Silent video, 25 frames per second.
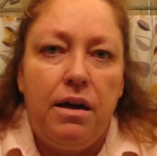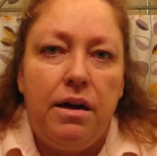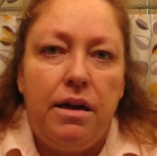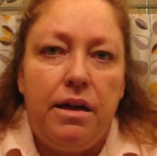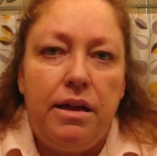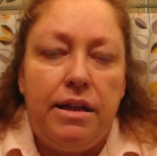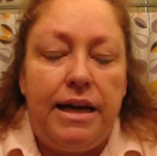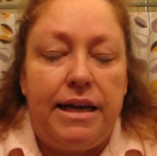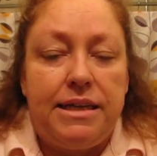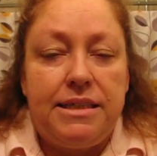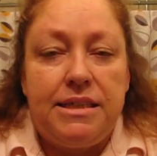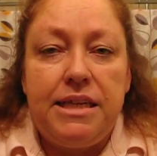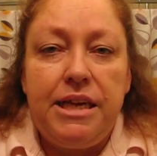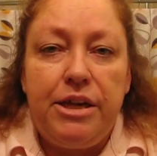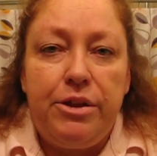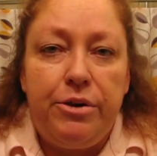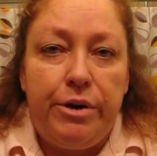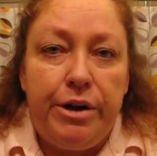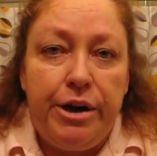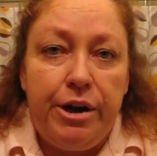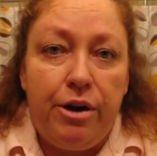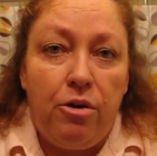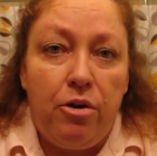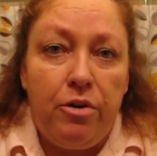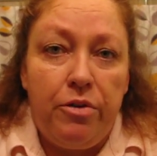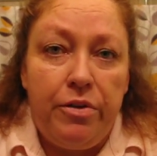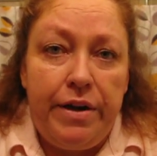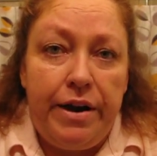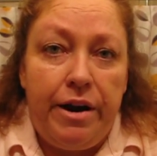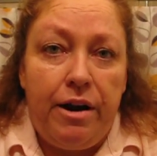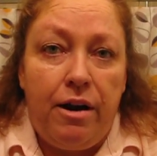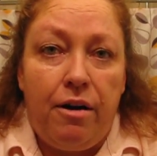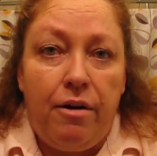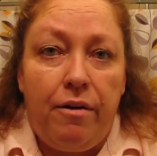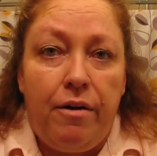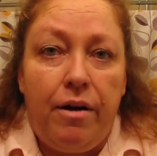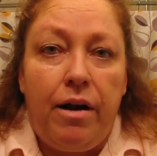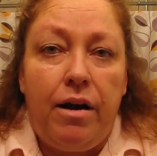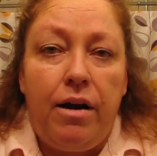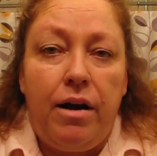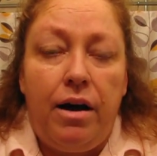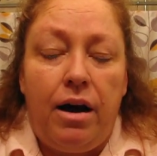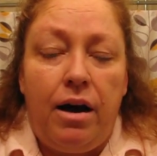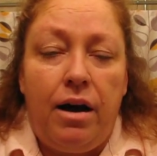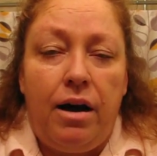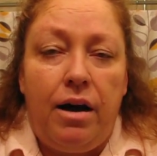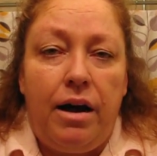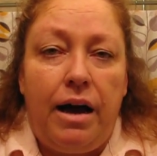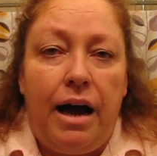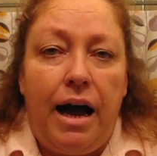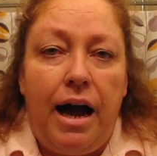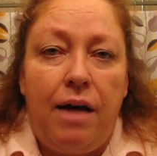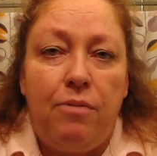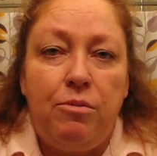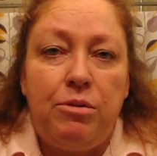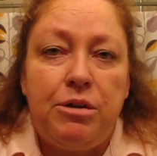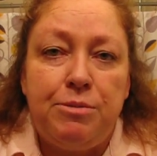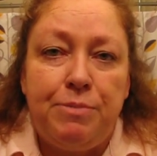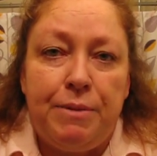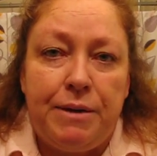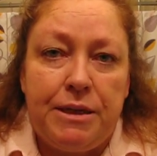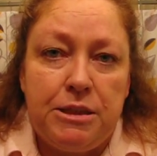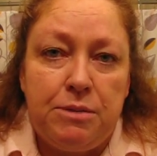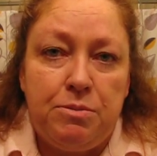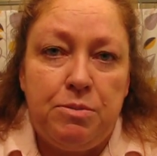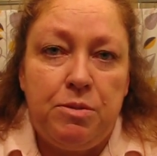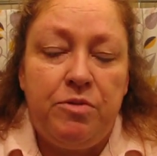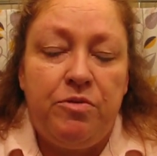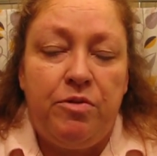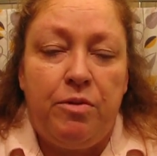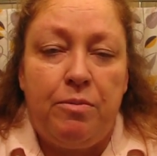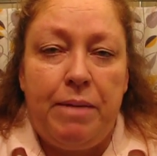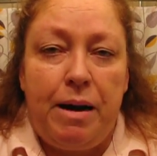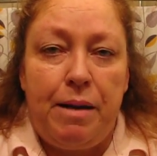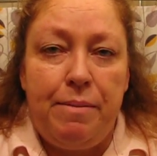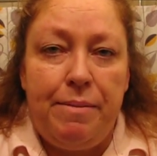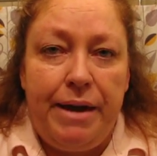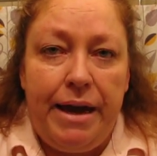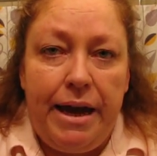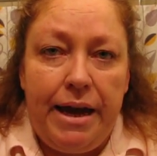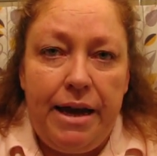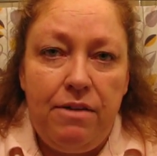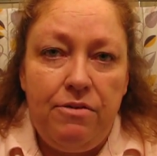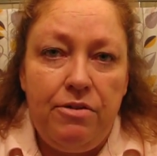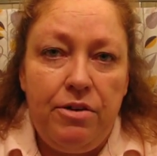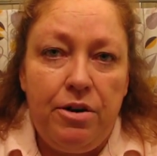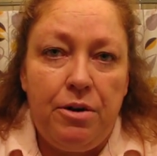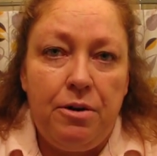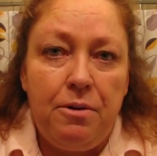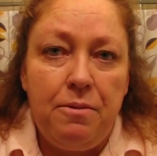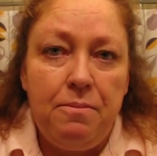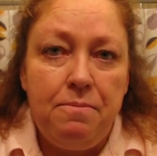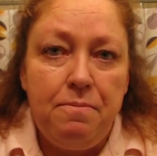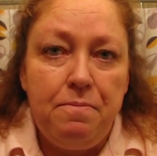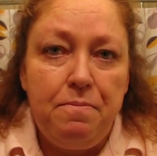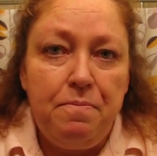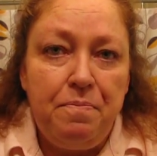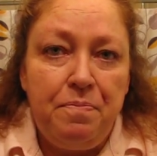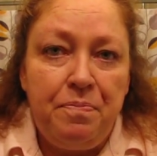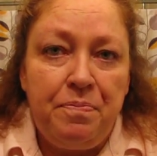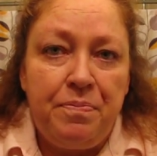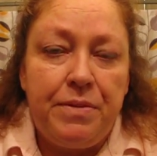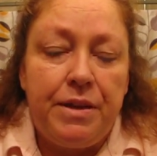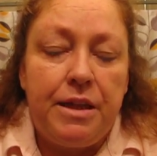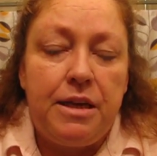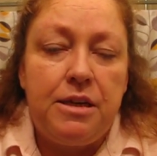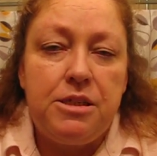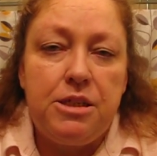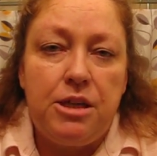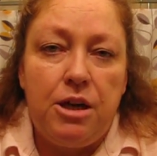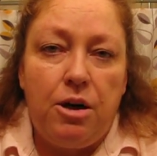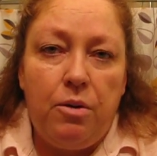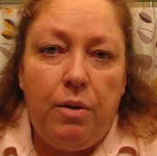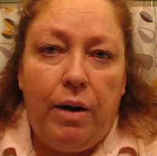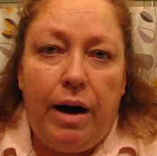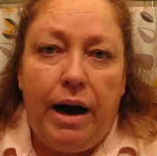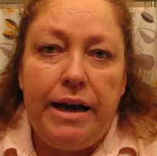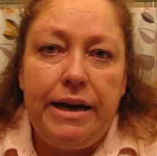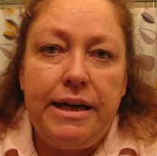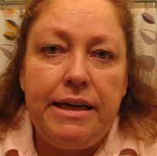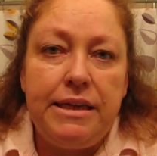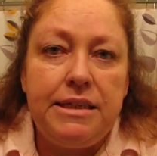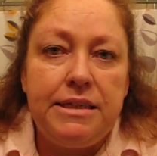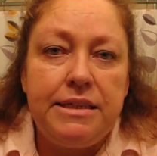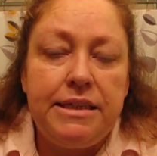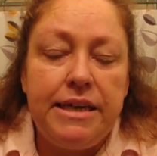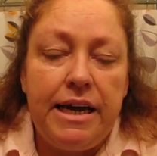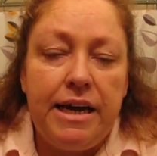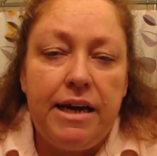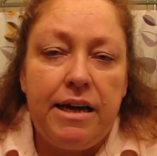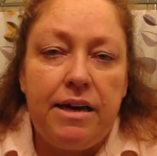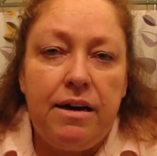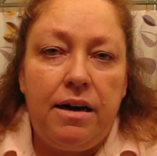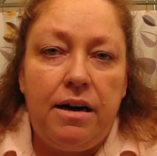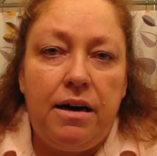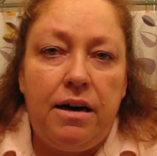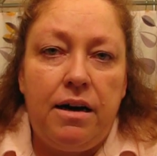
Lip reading: that's neither here or there. I'm responsible for my behavior, so I need to take